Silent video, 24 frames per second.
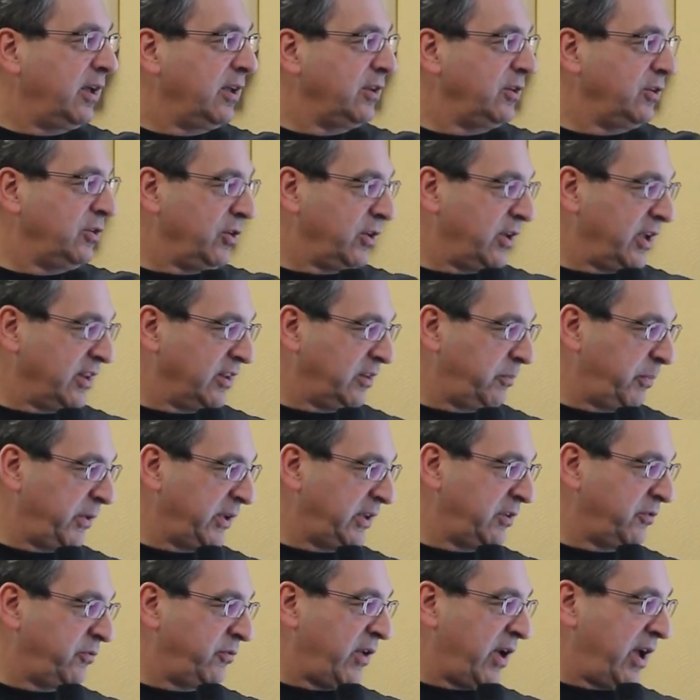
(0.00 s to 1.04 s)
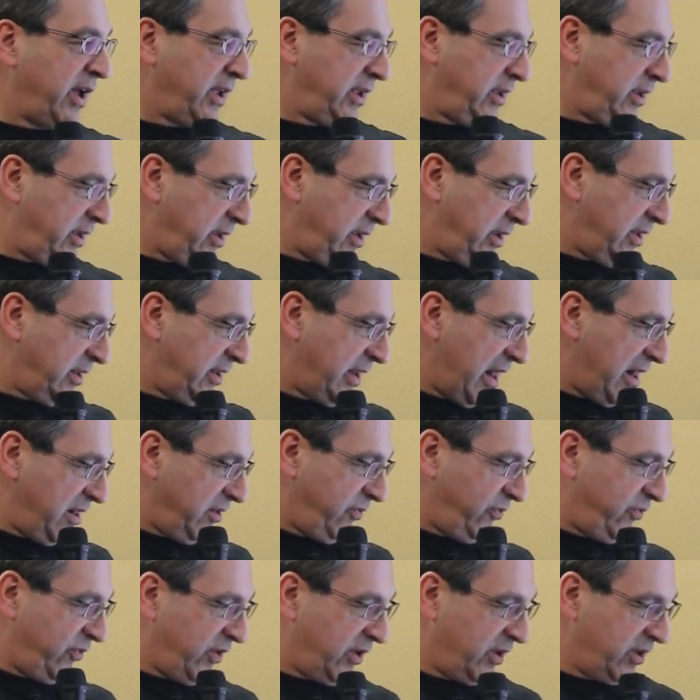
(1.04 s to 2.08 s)
you can specify in
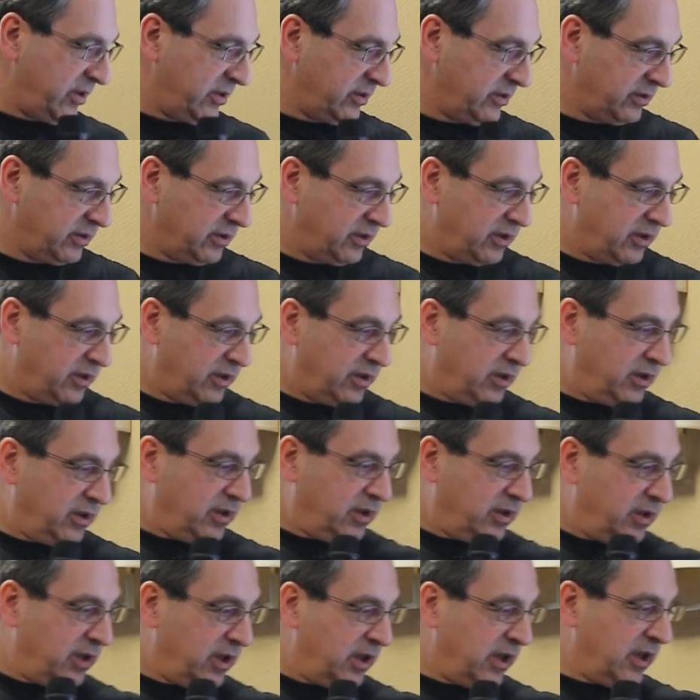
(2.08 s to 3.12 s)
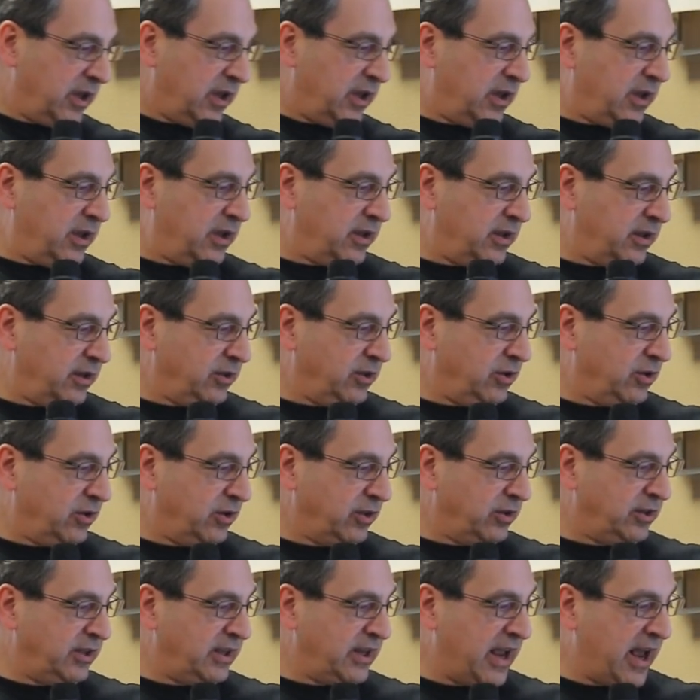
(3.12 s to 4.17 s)
alpha
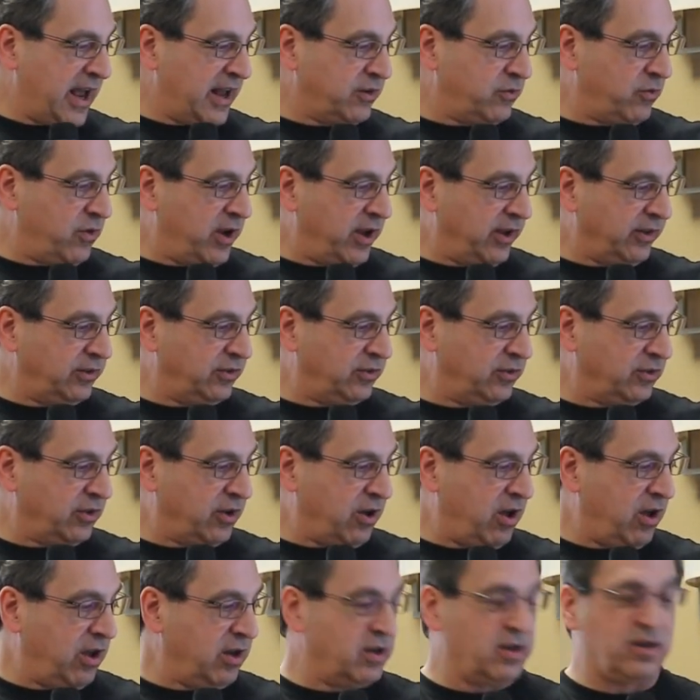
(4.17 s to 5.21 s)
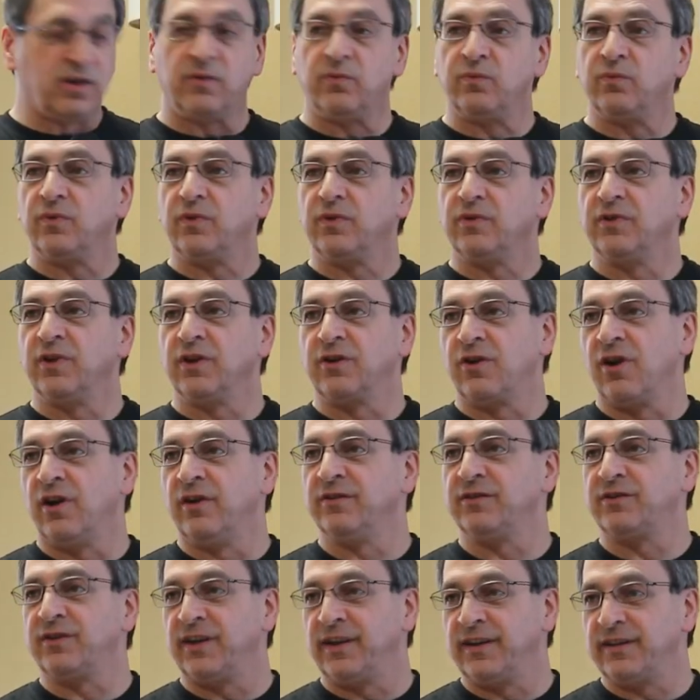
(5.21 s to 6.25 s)
the address column, the
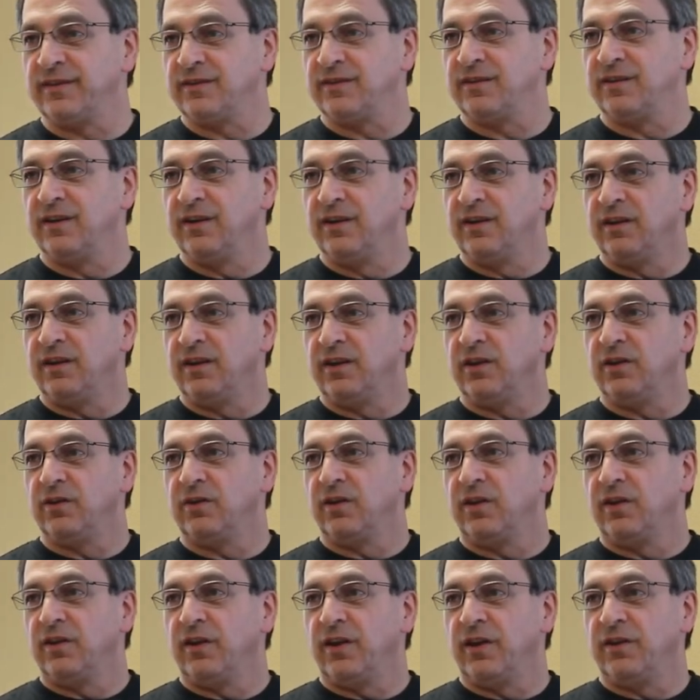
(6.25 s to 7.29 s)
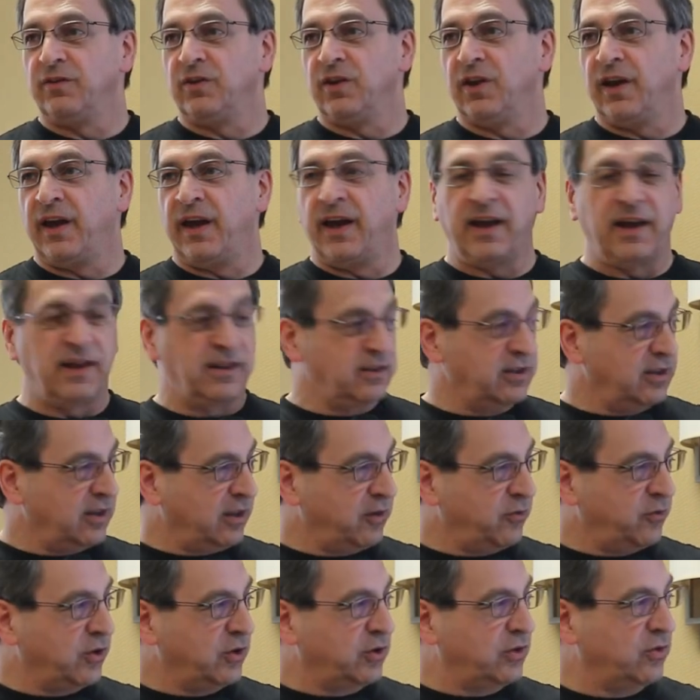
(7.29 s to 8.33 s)
content, and
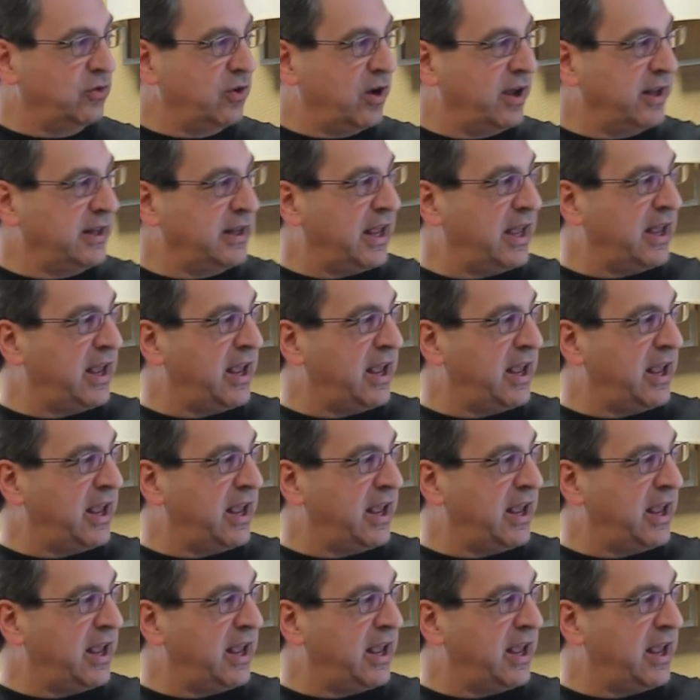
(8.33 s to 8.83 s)
if you do an